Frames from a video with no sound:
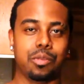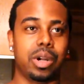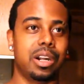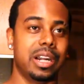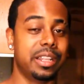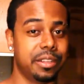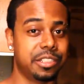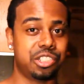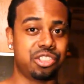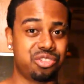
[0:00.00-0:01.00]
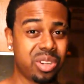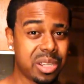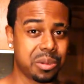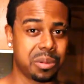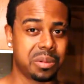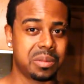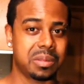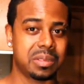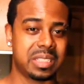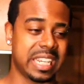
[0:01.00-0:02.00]
while others struggle
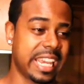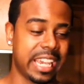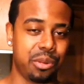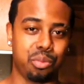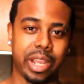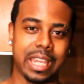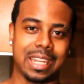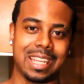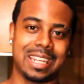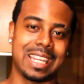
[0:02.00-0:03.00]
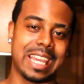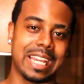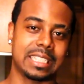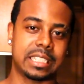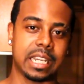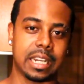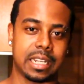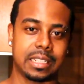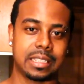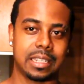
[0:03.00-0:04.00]
to gain weight and to gain
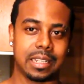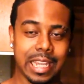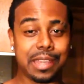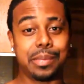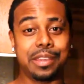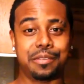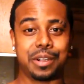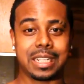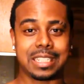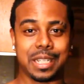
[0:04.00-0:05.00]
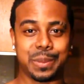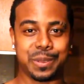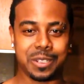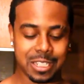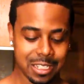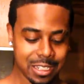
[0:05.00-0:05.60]
size. Like me, for an example.